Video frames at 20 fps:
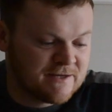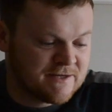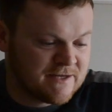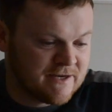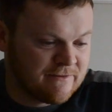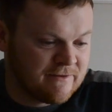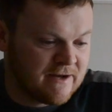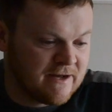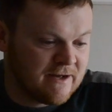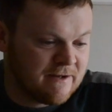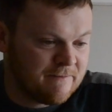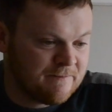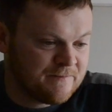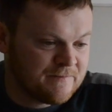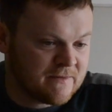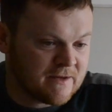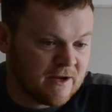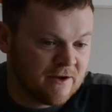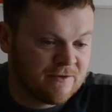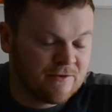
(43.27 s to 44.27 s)
So
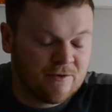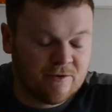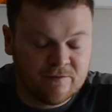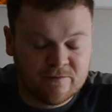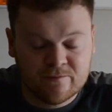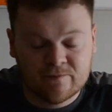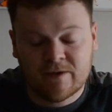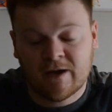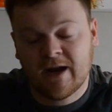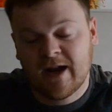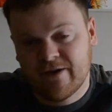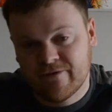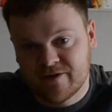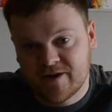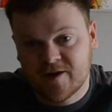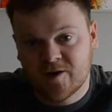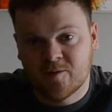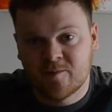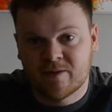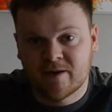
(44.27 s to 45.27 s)
I thought I'll have a
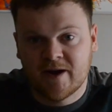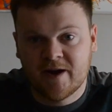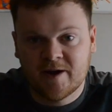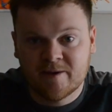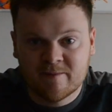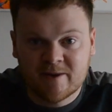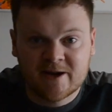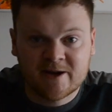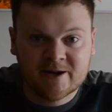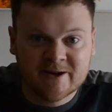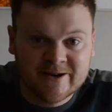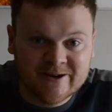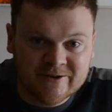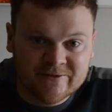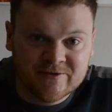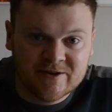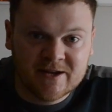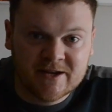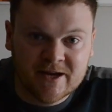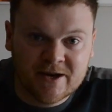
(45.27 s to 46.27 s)
little break, make a little
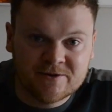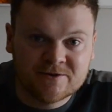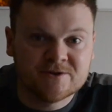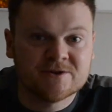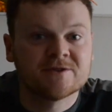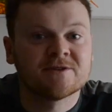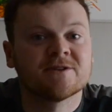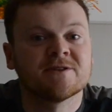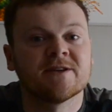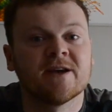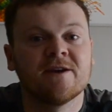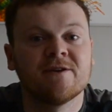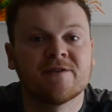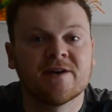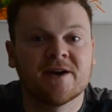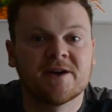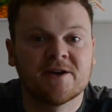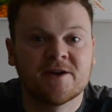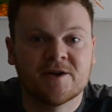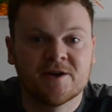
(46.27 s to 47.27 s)
video just to say
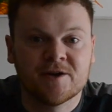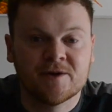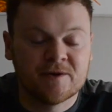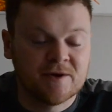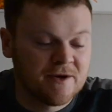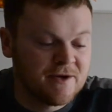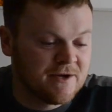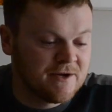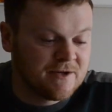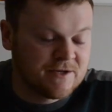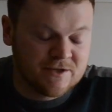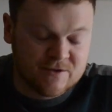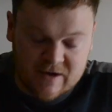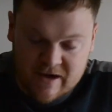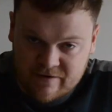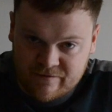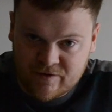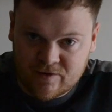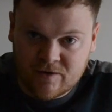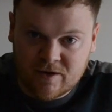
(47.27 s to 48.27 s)
thank you to
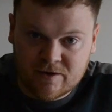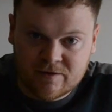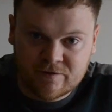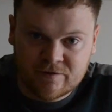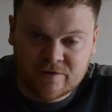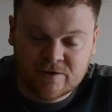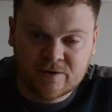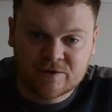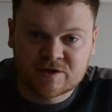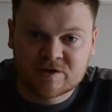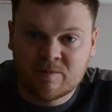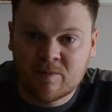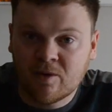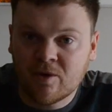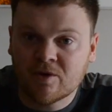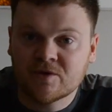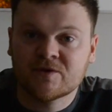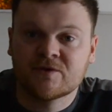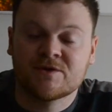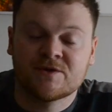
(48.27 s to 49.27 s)
everyone for your
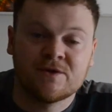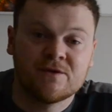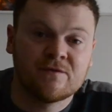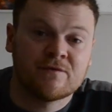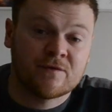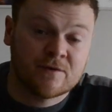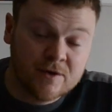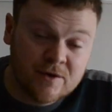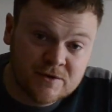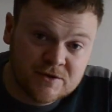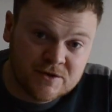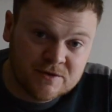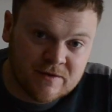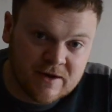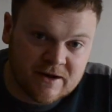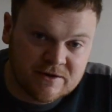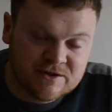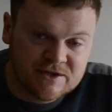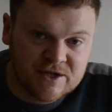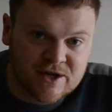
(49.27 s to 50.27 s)
support through
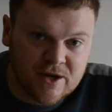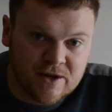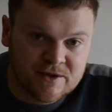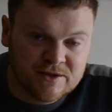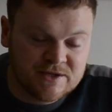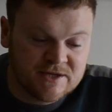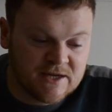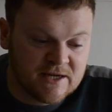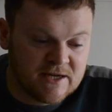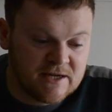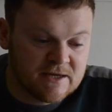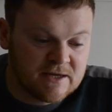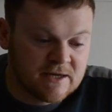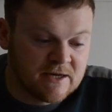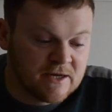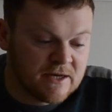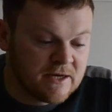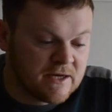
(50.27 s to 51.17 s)
2019,